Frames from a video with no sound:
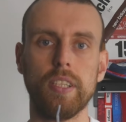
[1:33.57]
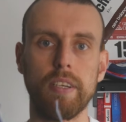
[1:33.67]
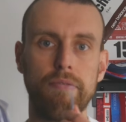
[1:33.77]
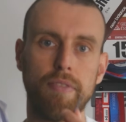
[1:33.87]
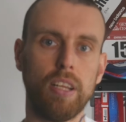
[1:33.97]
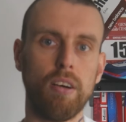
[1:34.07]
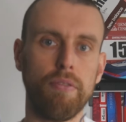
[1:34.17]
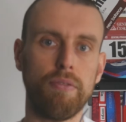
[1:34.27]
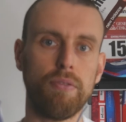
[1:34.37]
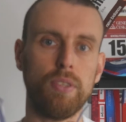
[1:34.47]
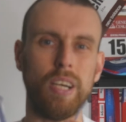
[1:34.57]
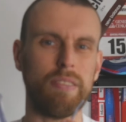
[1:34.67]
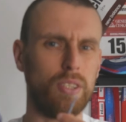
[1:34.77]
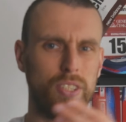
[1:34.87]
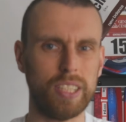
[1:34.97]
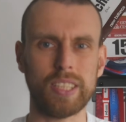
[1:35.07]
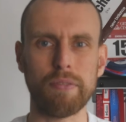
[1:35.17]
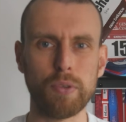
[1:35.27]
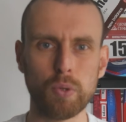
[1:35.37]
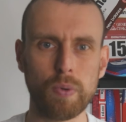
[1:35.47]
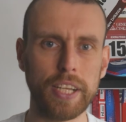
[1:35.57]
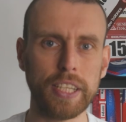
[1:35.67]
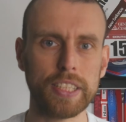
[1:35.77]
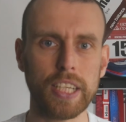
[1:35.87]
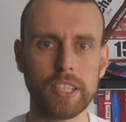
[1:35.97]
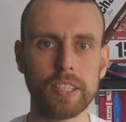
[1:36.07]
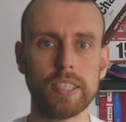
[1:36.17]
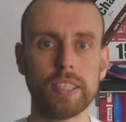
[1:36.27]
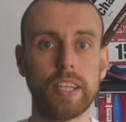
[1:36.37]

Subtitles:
fell off after just a few training sessions.